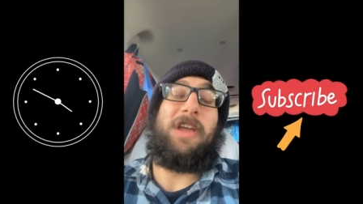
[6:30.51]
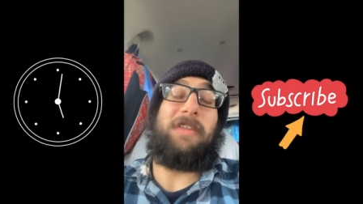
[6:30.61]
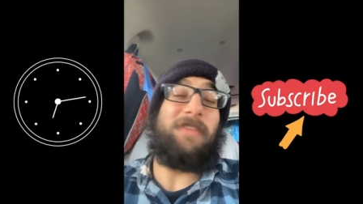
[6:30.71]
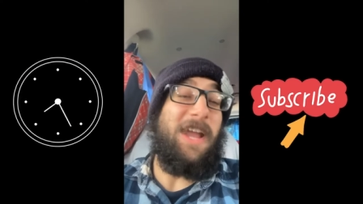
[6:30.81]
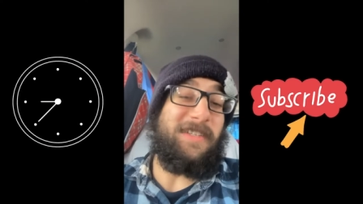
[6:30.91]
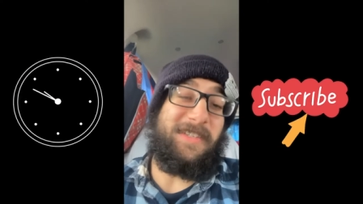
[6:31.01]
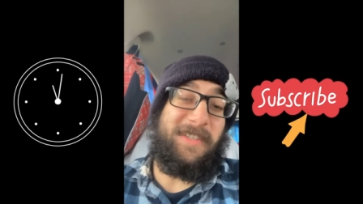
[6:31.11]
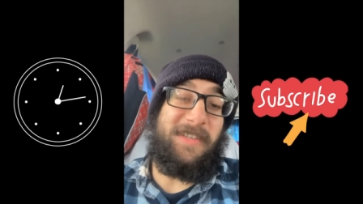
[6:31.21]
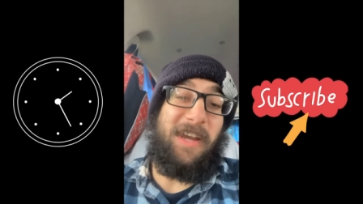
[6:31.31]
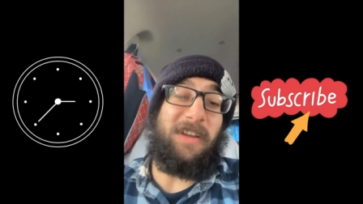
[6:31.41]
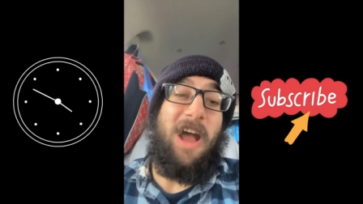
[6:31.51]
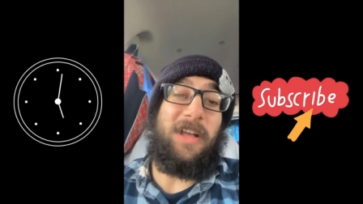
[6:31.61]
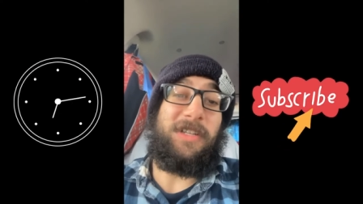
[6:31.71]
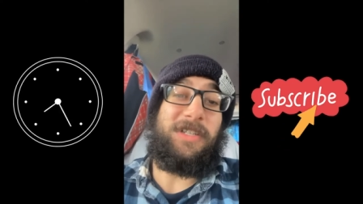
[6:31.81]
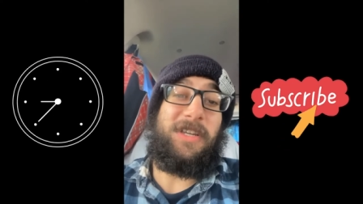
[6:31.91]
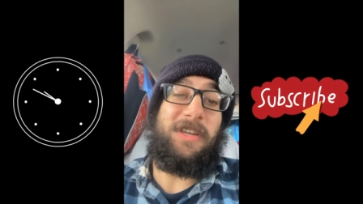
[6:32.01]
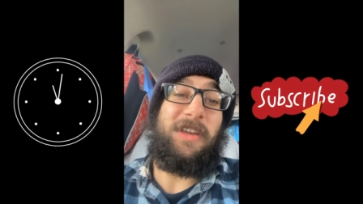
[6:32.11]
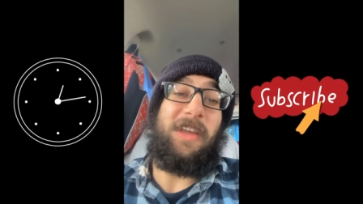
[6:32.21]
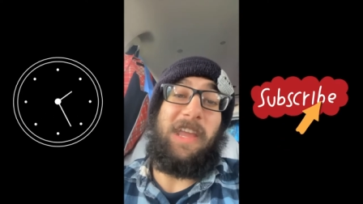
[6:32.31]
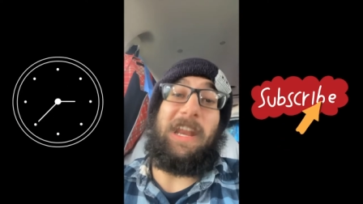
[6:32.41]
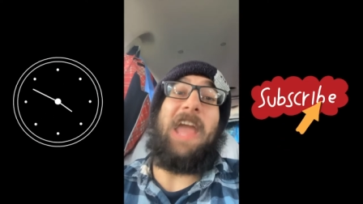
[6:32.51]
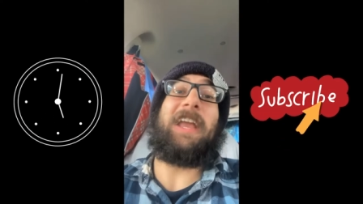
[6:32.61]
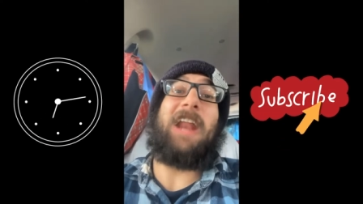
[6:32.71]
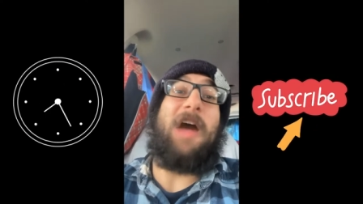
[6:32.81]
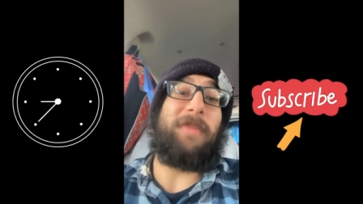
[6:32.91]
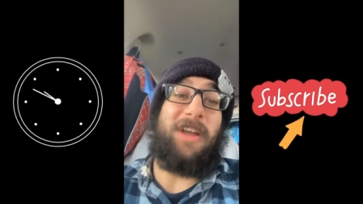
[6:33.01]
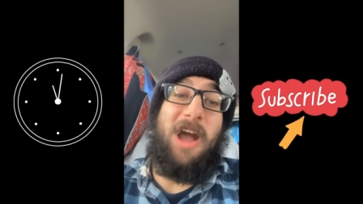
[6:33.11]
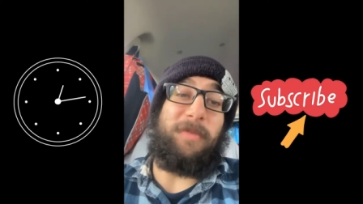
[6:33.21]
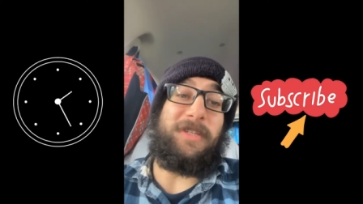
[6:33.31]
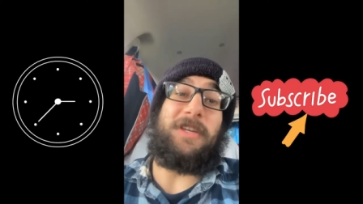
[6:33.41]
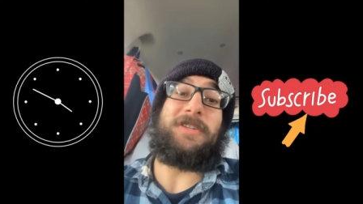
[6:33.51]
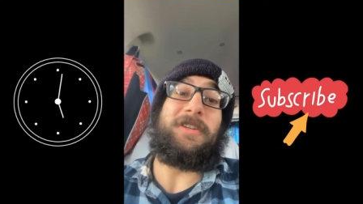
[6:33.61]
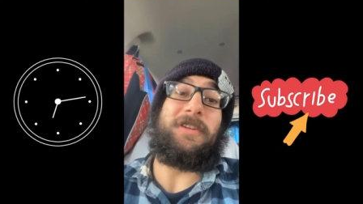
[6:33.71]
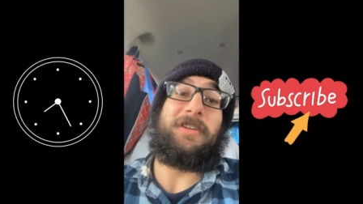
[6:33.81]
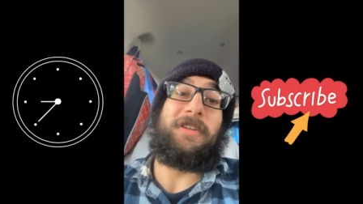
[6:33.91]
advances in technology and economic competition.